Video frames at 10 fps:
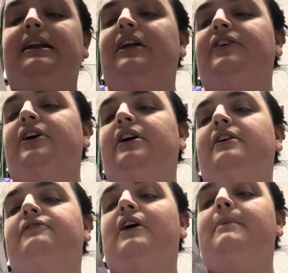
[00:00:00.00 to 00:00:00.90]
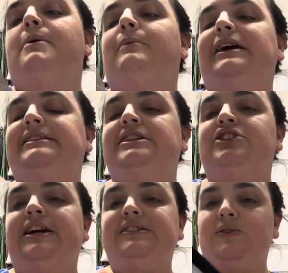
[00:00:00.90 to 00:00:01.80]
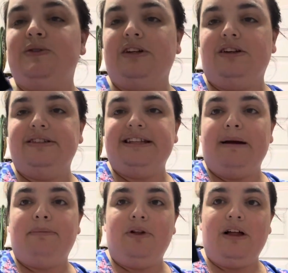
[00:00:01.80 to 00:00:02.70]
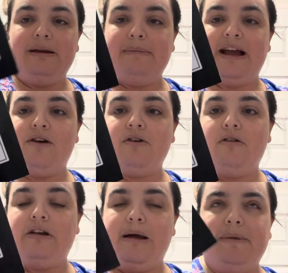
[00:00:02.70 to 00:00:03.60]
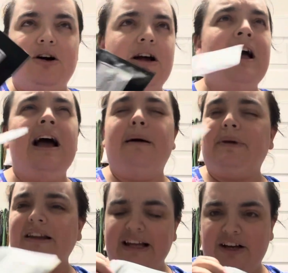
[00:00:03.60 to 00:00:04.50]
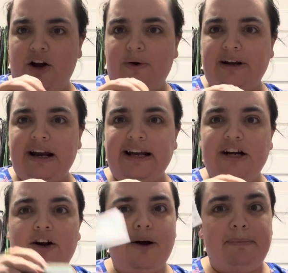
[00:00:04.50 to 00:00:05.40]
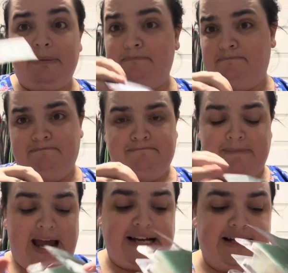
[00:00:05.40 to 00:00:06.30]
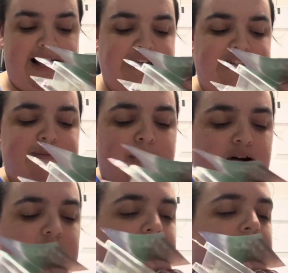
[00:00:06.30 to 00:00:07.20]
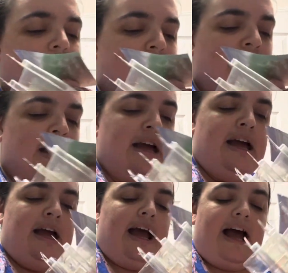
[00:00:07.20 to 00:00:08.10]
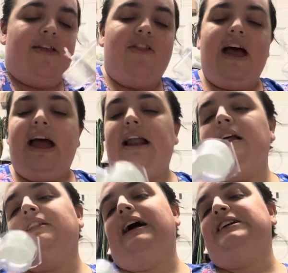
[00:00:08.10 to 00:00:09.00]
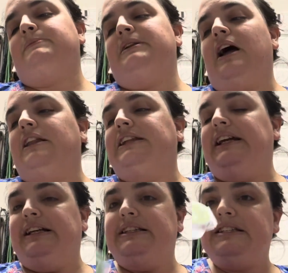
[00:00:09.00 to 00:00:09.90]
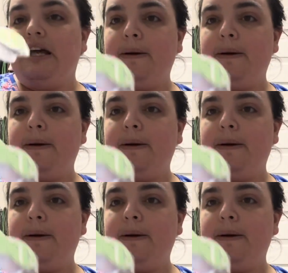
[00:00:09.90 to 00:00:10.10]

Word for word: another from Wixi Chix. This is a little sample and mango coconut milk. Not like a coconutty girl, but man, did that smell good. And then last but not least,